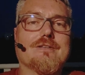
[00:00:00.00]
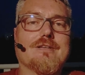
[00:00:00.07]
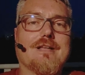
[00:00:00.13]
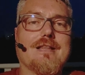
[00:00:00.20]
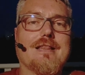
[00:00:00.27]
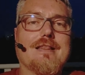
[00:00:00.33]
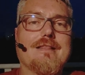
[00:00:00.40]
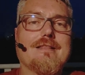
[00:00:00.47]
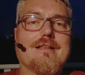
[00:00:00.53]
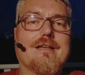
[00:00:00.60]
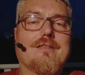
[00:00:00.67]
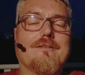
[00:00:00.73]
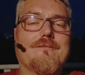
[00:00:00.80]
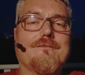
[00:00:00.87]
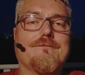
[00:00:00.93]

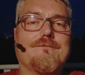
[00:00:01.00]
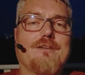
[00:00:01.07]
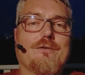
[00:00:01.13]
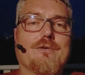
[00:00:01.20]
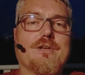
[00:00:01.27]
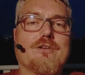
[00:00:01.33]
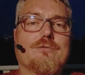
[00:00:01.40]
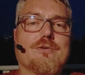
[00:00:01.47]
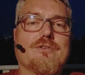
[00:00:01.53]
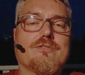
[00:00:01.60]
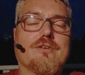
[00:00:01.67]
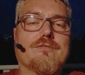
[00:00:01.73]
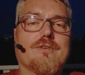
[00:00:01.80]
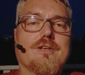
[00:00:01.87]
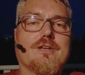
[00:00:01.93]
another very
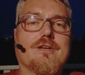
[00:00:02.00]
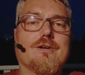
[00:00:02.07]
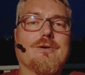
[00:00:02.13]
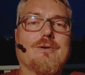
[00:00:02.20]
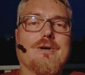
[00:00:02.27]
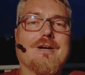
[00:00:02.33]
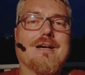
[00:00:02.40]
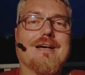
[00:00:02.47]
interesting video.